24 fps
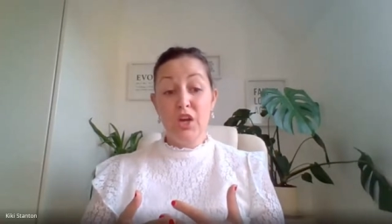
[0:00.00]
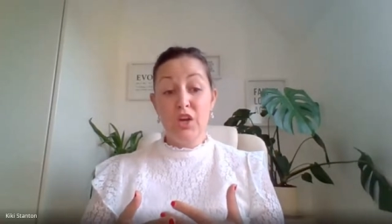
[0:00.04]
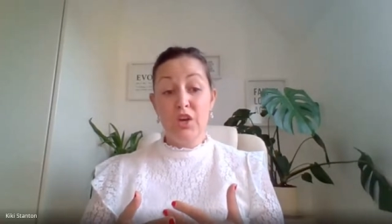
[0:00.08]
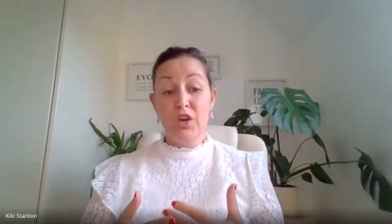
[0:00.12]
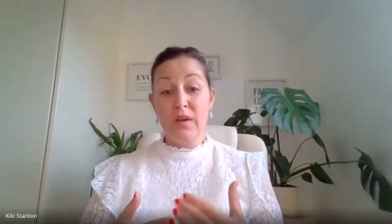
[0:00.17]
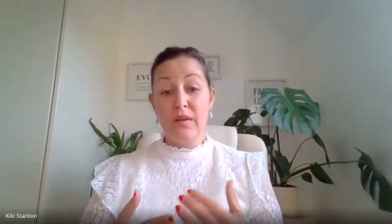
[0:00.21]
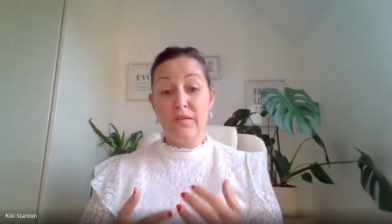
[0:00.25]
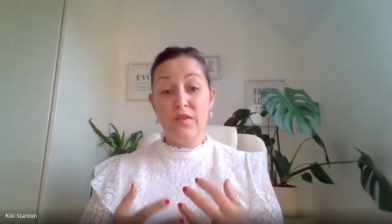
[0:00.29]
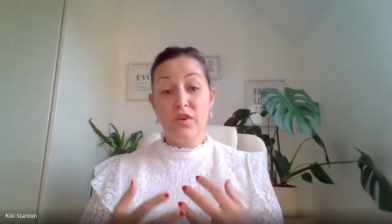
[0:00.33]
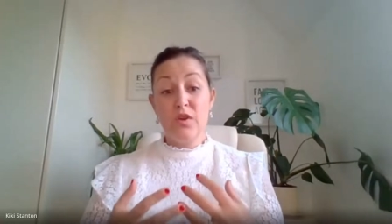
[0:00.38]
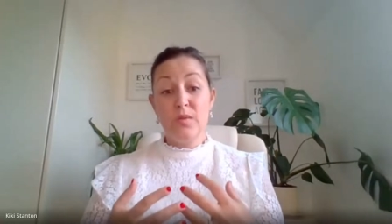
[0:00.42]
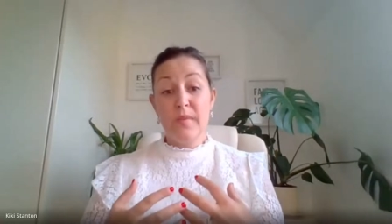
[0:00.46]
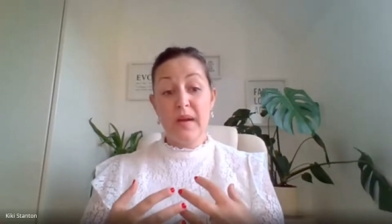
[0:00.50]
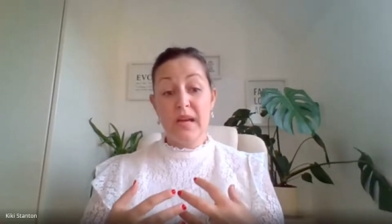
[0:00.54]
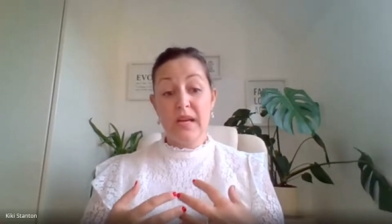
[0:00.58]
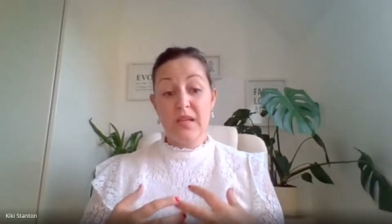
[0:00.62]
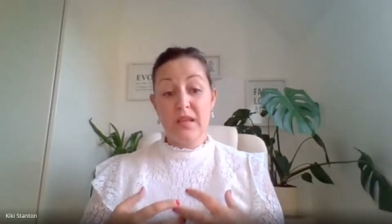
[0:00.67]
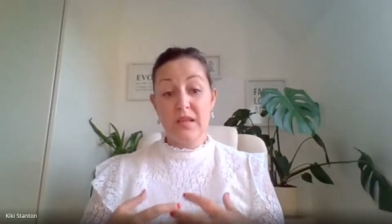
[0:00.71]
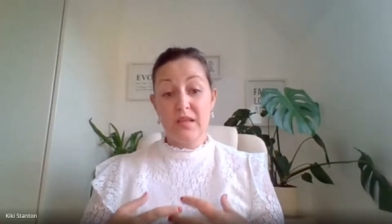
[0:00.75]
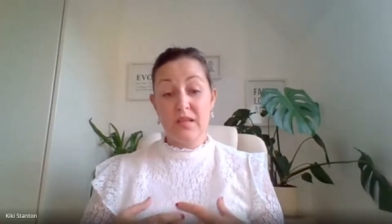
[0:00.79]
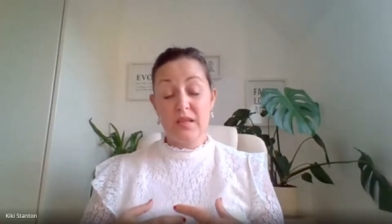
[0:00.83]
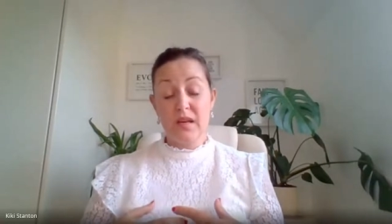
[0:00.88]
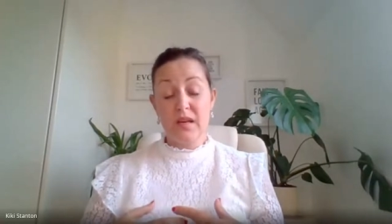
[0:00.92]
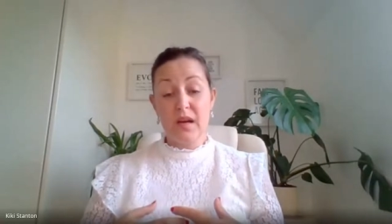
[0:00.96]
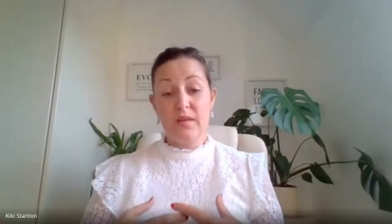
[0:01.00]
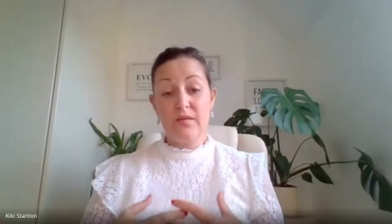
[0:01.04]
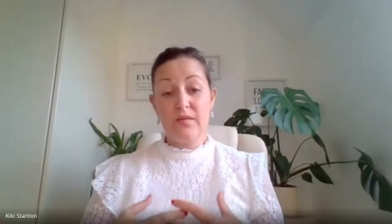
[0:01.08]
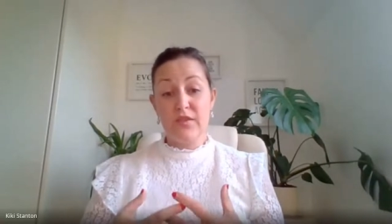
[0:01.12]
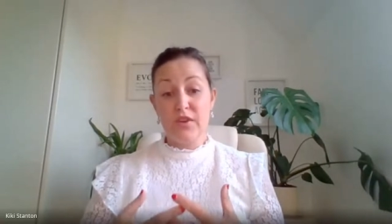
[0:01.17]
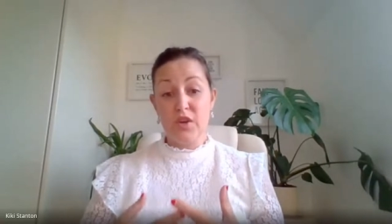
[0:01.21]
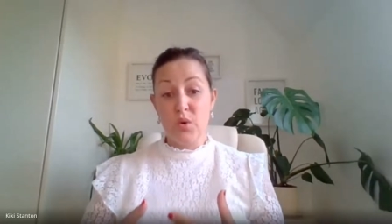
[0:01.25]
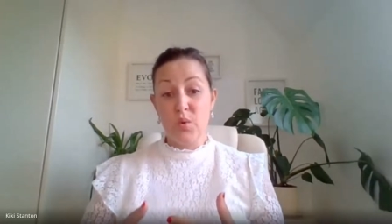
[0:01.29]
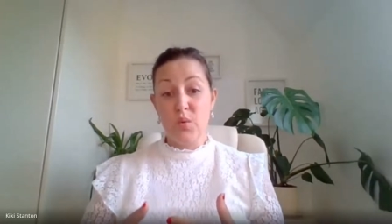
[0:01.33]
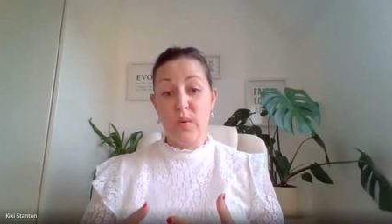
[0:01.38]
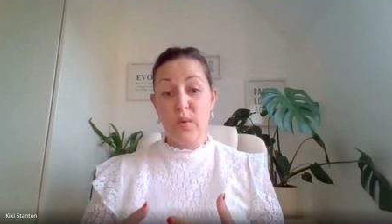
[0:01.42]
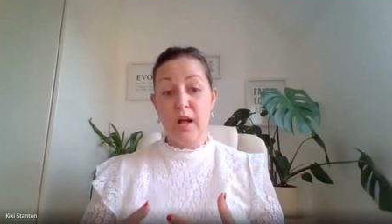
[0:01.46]
You know, if you make the time
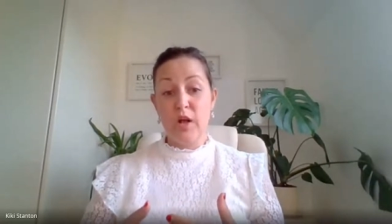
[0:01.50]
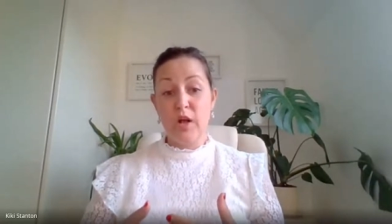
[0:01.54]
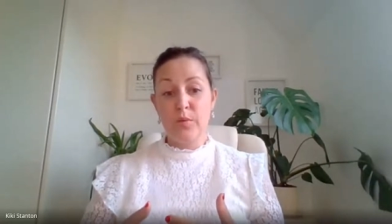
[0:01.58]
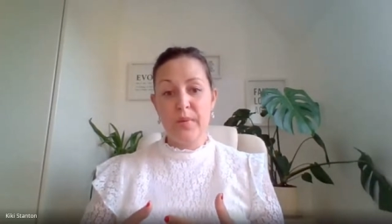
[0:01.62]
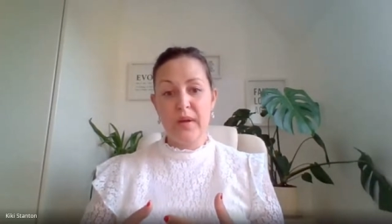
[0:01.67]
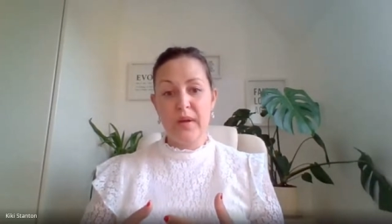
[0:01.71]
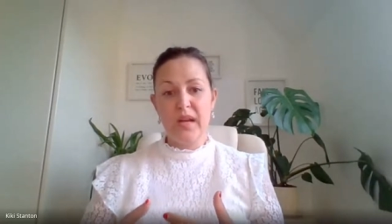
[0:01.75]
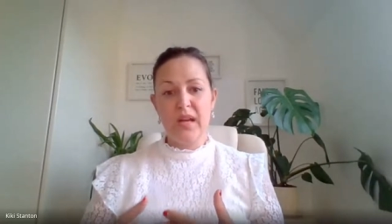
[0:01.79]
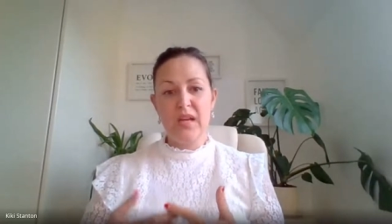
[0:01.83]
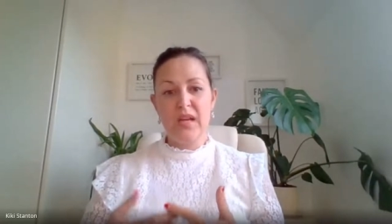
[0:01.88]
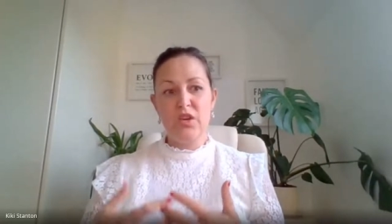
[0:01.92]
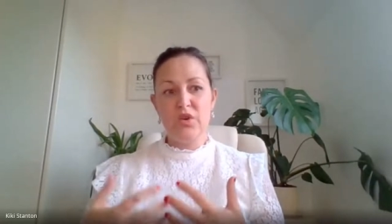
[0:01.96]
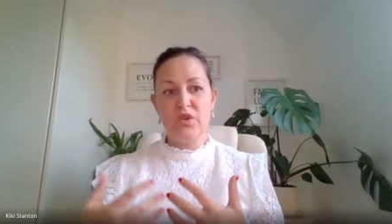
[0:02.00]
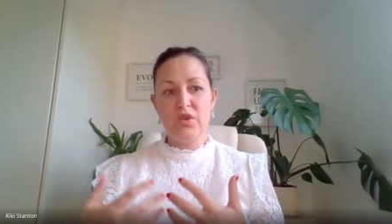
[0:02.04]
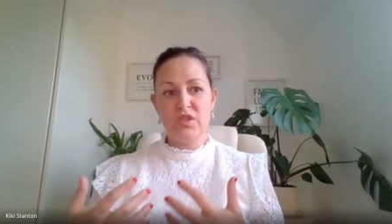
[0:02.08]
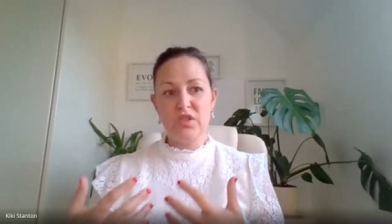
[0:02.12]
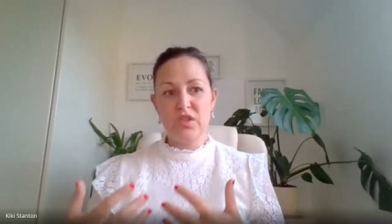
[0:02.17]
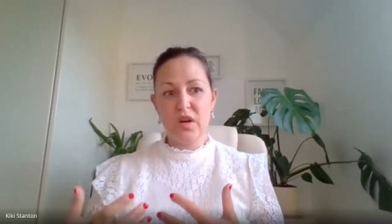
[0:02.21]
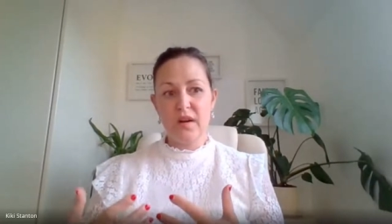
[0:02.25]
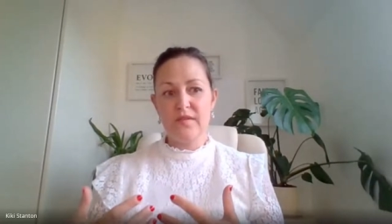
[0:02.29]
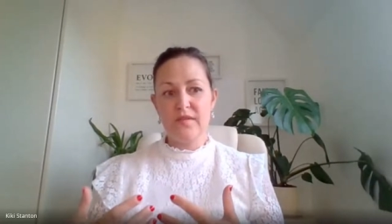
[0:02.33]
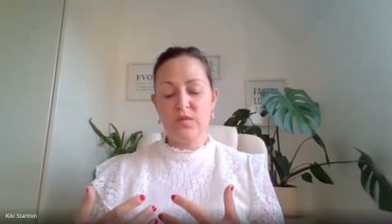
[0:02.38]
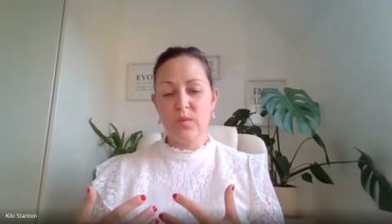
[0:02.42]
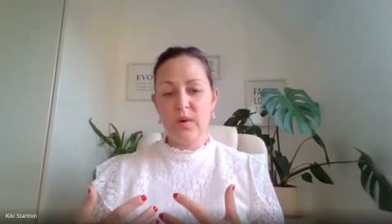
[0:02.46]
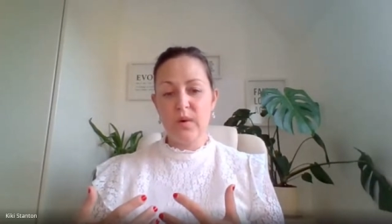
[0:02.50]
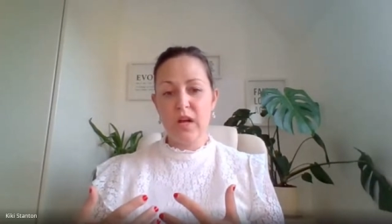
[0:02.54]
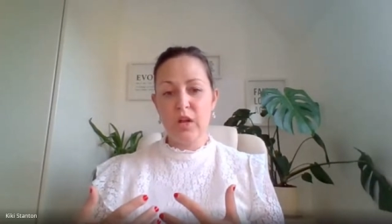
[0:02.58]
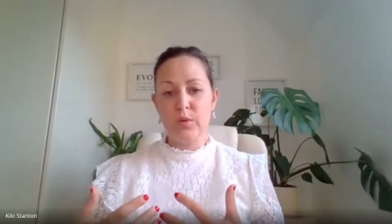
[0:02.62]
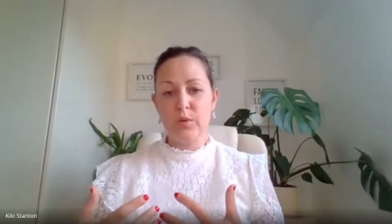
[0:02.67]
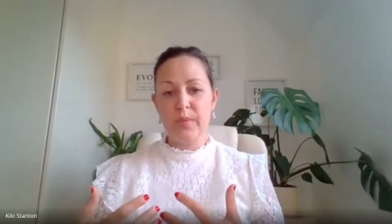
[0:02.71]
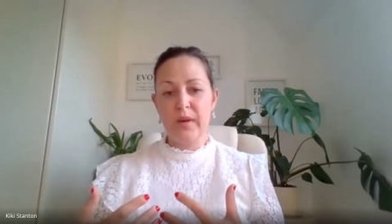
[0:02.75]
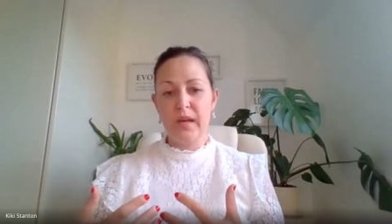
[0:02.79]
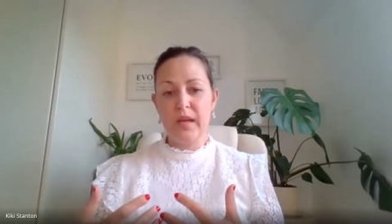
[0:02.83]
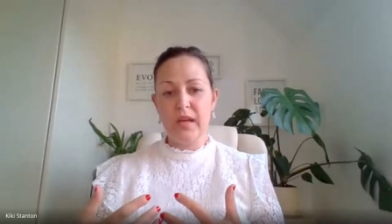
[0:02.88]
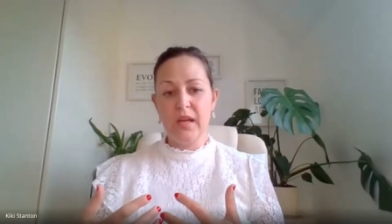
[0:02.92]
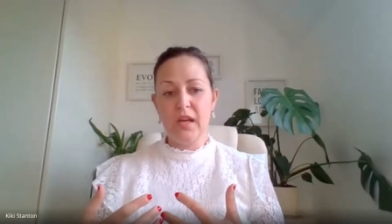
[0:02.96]
for your well-being, your staff's
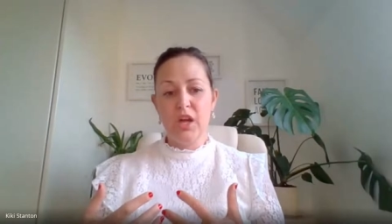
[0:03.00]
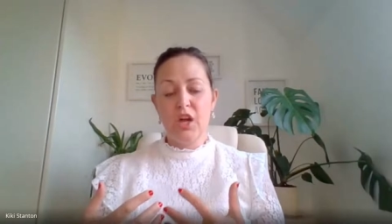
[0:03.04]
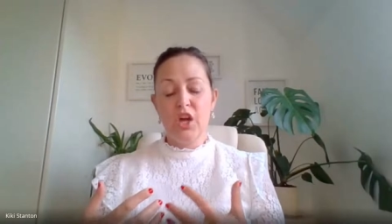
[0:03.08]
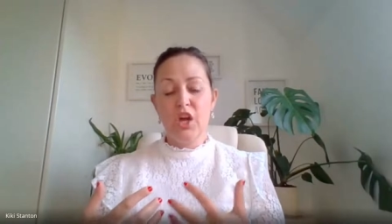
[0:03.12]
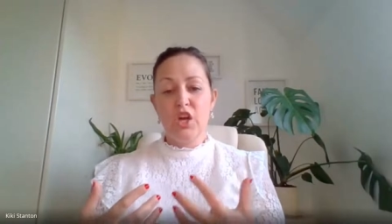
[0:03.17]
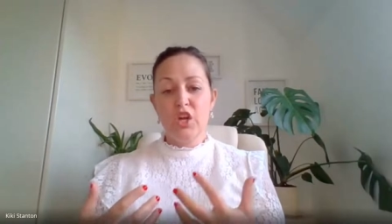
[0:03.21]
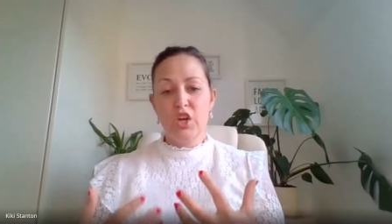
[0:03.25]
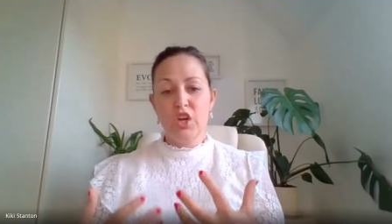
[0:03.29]
well-being,